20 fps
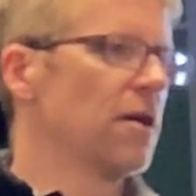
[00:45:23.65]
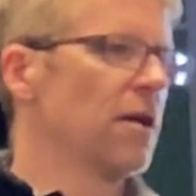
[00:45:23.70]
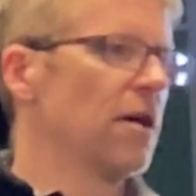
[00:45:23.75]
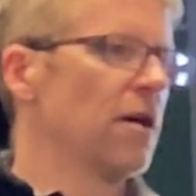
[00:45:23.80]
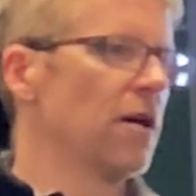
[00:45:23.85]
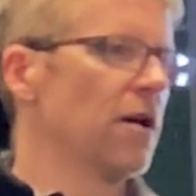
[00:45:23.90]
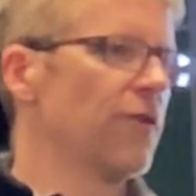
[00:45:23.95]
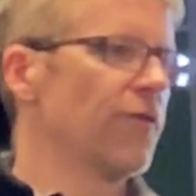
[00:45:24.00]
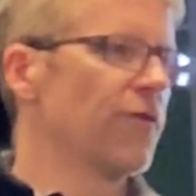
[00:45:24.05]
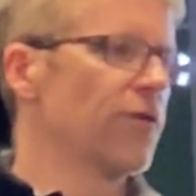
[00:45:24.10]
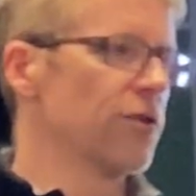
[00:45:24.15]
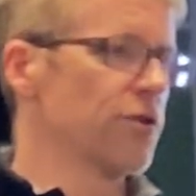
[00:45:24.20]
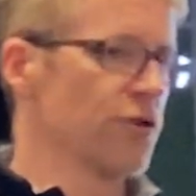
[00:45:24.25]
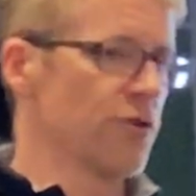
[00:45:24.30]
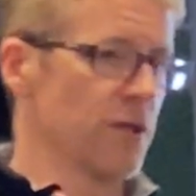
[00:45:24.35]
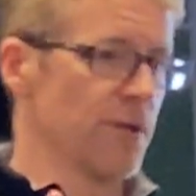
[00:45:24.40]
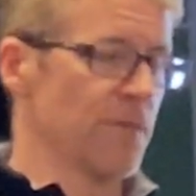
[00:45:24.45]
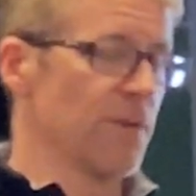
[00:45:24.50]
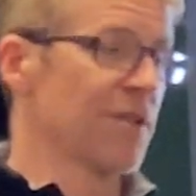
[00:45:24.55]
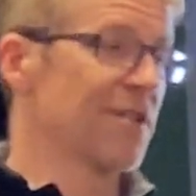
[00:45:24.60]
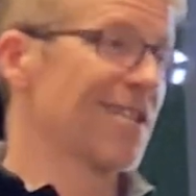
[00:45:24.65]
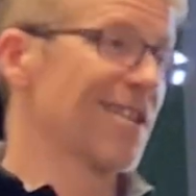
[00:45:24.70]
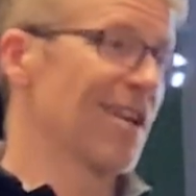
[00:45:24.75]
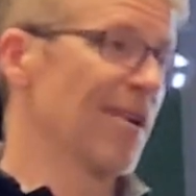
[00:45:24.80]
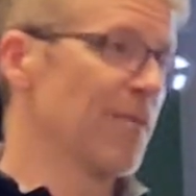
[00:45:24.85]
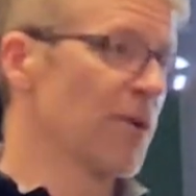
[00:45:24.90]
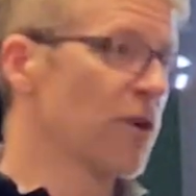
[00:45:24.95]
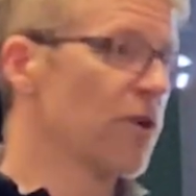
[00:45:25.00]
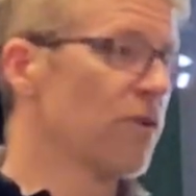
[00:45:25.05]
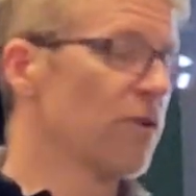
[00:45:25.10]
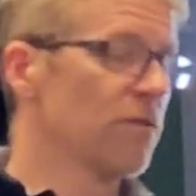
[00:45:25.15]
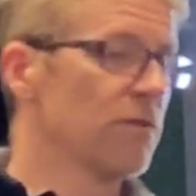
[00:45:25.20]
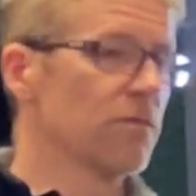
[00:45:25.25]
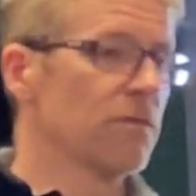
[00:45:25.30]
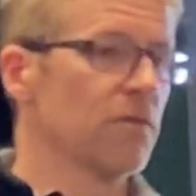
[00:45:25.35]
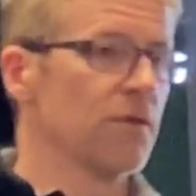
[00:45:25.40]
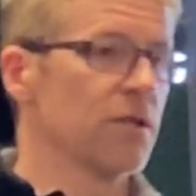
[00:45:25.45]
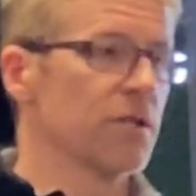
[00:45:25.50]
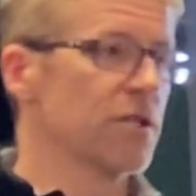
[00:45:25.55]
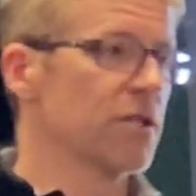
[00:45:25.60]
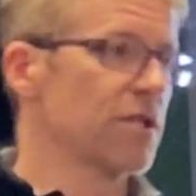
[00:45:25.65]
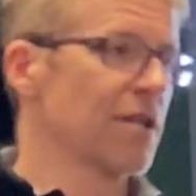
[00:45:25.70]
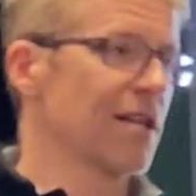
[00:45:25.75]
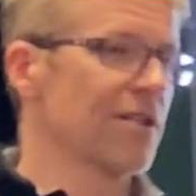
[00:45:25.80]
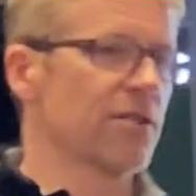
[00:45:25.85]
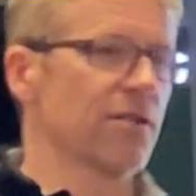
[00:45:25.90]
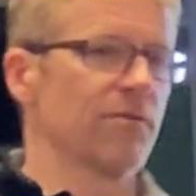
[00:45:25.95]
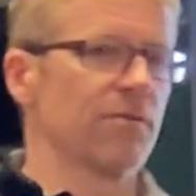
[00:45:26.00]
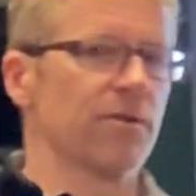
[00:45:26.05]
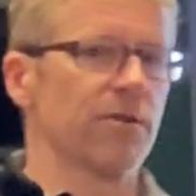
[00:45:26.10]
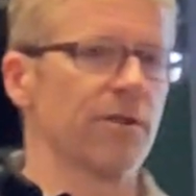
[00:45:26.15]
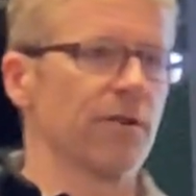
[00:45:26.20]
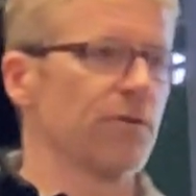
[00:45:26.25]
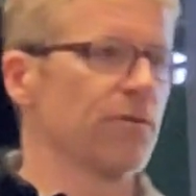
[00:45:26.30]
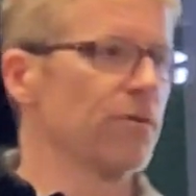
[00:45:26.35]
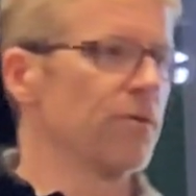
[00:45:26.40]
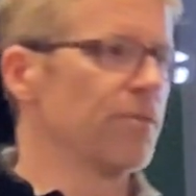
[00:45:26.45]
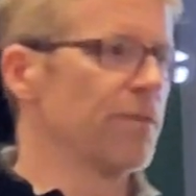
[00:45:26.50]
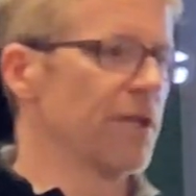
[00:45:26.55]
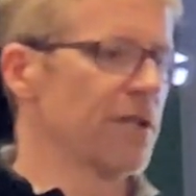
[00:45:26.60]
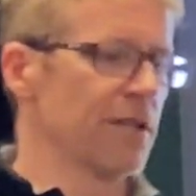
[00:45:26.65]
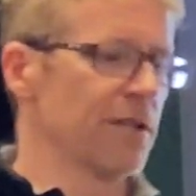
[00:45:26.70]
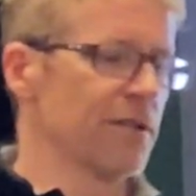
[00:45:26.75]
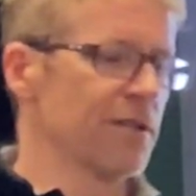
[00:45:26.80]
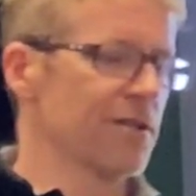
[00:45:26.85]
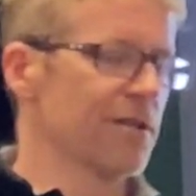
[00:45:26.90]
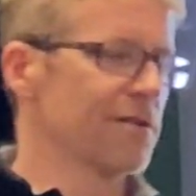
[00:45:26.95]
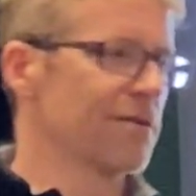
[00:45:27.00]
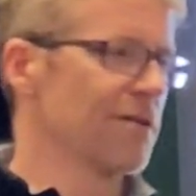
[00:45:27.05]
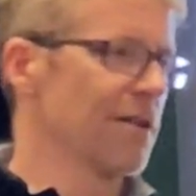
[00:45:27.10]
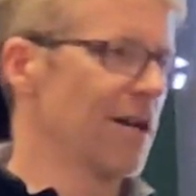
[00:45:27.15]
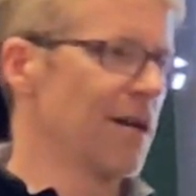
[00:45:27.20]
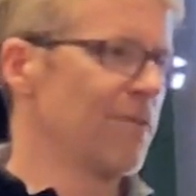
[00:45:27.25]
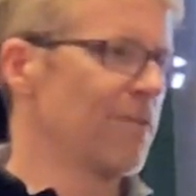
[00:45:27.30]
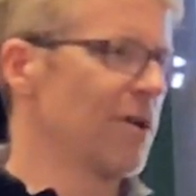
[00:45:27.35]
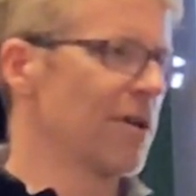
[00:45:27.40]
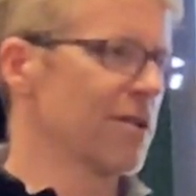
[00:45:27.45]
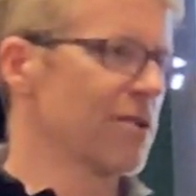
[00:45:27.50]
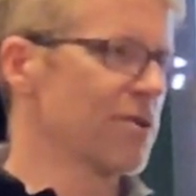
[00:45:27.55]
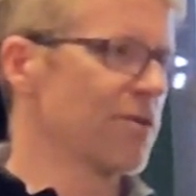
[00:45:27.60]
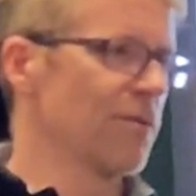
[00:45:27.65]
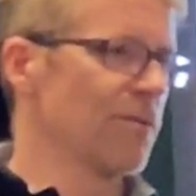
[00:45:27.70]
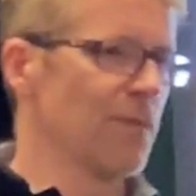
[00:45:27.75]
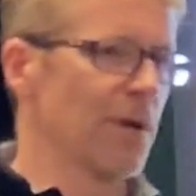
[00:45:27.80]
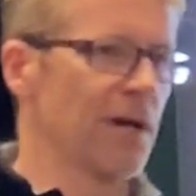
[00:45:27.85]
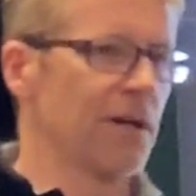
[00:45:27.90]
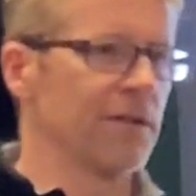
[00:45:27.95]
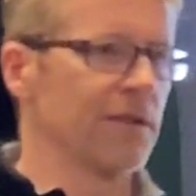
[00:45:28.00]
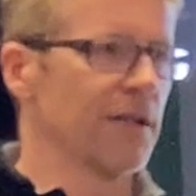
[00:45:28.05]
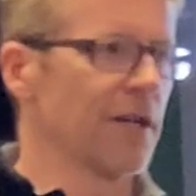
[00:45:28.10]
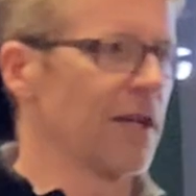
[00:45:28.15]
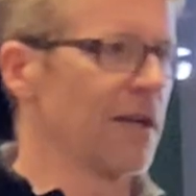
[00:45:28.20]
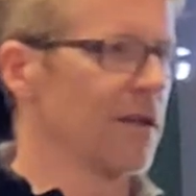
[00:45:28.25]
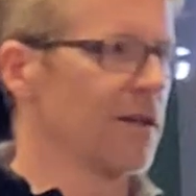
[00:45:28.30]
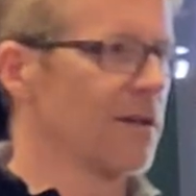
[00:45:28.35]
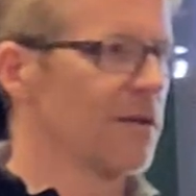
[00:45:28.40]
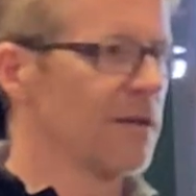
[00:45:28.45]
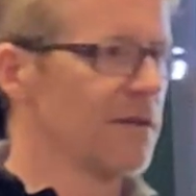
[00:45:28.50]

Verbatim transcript: uh, for treatments, chemical, which is actually really cool because hemlocks don't pollinate.